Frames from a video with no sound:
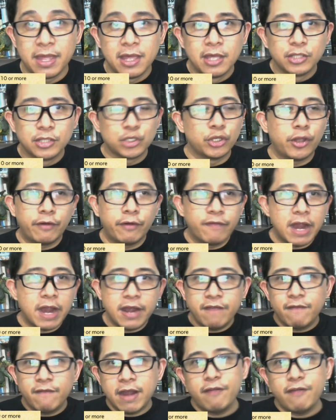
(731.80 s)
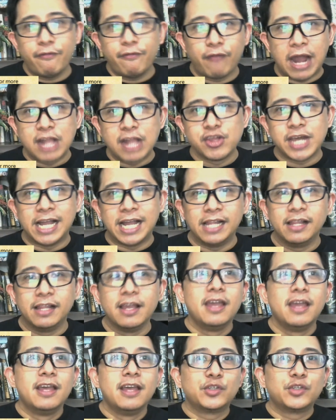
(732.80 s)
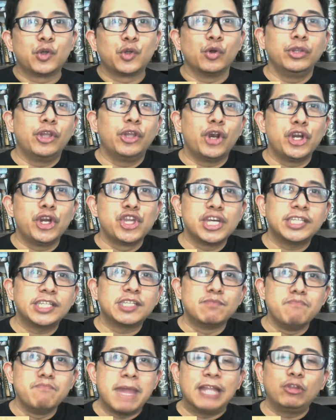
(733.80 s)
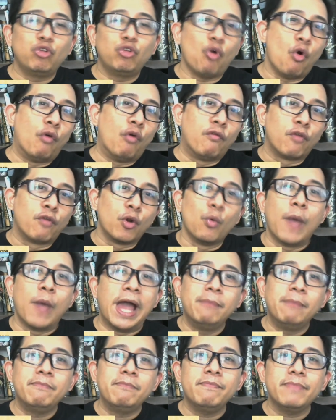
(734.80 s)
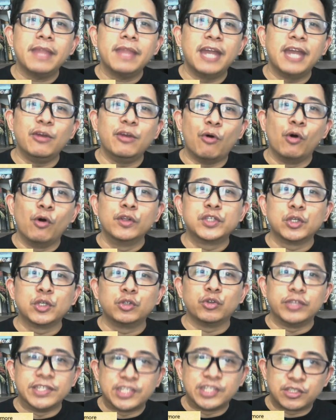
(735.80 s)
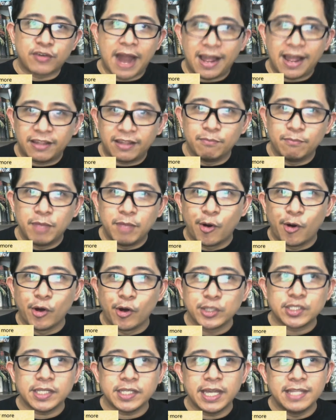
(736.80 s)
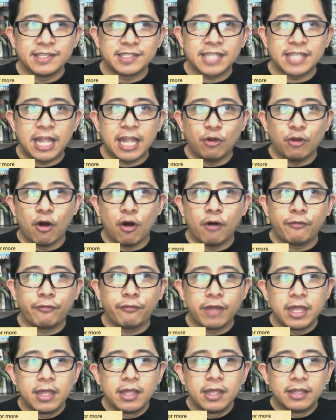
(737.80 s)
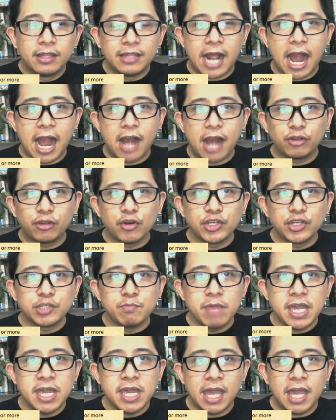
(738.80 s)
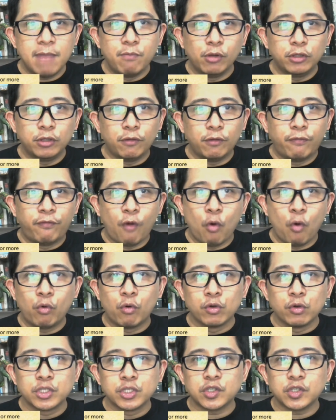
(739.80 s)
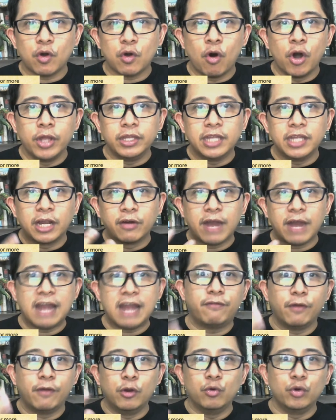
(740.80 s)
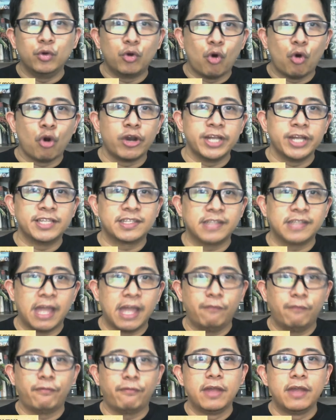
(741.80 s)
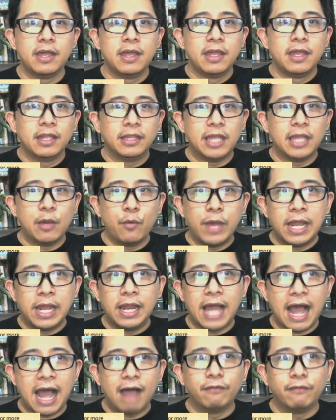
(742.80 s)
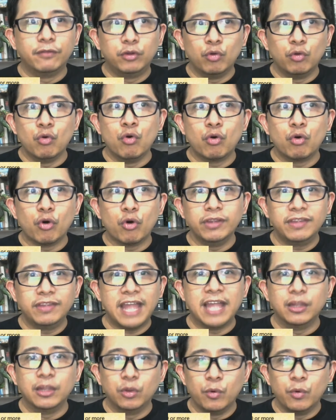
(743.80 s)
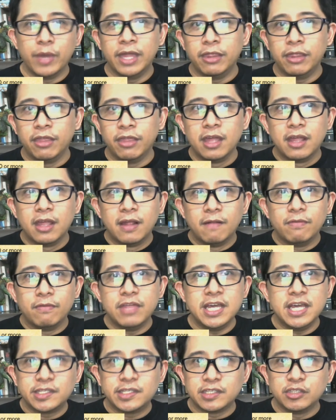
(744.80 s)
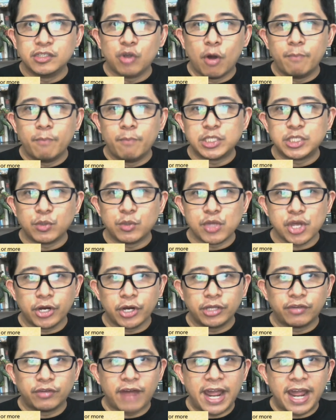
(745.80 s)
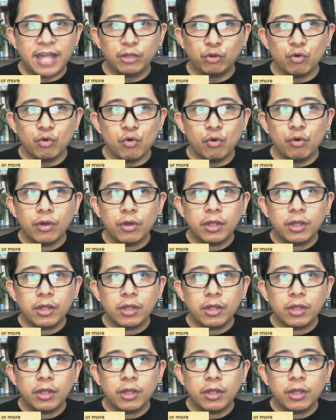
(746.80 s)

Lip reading: So they're very, very fragile. So they're just meant to overwhelm and also to distract, because instead of the characters being able to focus on the Granfalloon core itself, they will have to contend with these zombies which are trying to